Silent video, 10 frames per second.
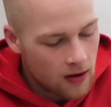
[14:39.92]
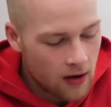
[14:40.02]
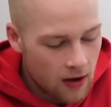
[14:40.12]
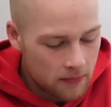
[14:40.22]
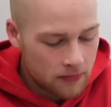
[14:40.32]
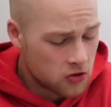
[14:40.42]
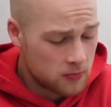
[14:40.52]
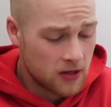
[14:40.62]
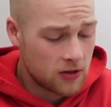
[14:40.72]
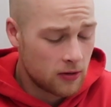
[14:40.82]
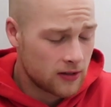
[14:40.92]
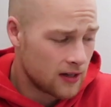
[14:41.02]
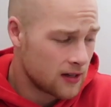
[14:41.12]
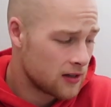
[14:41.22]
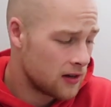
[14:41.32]
It's basically what
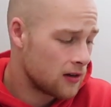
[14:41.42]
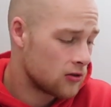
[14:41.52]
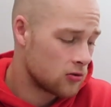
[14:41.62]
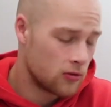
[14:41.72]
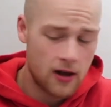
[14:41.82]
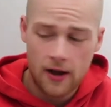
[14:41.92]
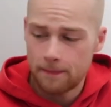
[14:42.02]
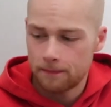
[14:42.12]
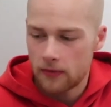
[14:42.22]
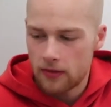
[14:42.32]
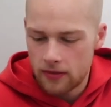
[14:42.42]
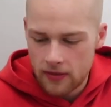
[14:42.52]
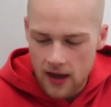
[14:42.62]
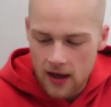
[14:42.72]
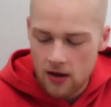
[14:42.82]
it tastes like. So yeah,
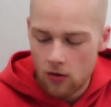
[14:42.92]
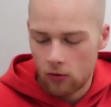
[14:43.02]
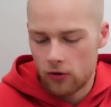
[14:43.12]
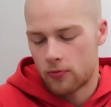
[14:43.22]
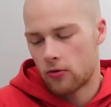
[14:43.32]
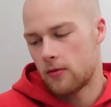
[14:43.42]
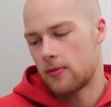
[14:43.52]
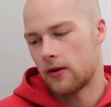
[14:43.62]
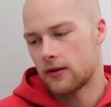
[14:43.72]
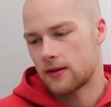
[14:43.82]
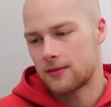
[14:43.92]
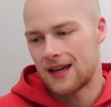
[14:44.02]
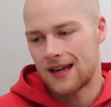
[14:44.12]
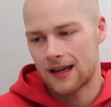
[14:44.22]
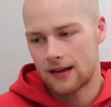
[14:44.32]
they're all the protein powders I'm
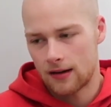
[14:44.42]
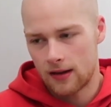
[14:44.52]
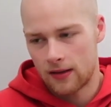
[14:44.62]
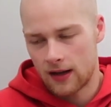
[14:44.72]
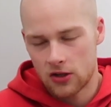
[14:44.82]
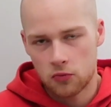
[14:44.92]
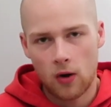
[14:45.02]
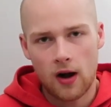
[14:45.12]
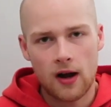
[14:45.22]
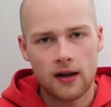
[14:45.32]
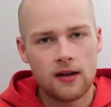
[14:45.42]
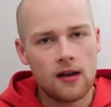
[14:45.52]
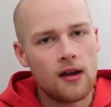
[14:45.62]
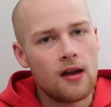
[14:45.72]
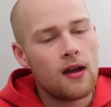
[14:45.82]
taking, that's
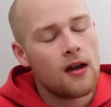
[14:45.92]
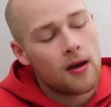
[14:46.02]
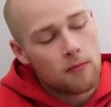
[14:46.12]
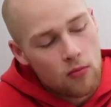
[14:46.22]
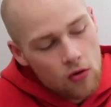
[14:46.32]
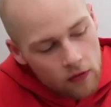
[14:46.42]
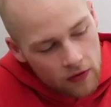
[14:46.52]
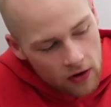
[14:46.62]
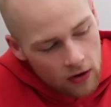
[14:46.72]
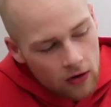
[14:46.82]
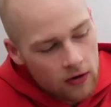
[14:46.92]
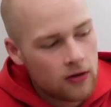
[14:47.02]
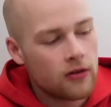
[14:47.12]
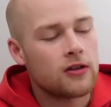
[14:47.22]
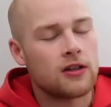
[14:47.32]
why. Moving on,
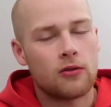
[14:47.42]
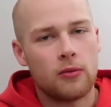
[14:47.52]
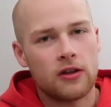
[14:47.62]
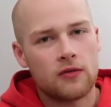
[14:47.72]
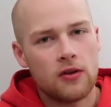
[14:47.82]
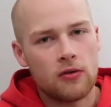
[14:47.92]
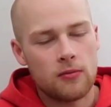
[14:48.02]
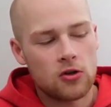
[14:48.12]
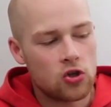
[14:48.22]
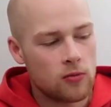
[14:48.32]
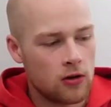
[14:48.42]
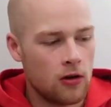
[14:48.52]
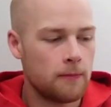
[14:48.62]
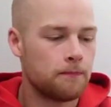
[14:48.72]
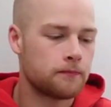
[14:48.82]
because I don't want this video to be stupid
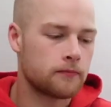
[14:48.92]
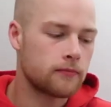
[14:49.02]
long,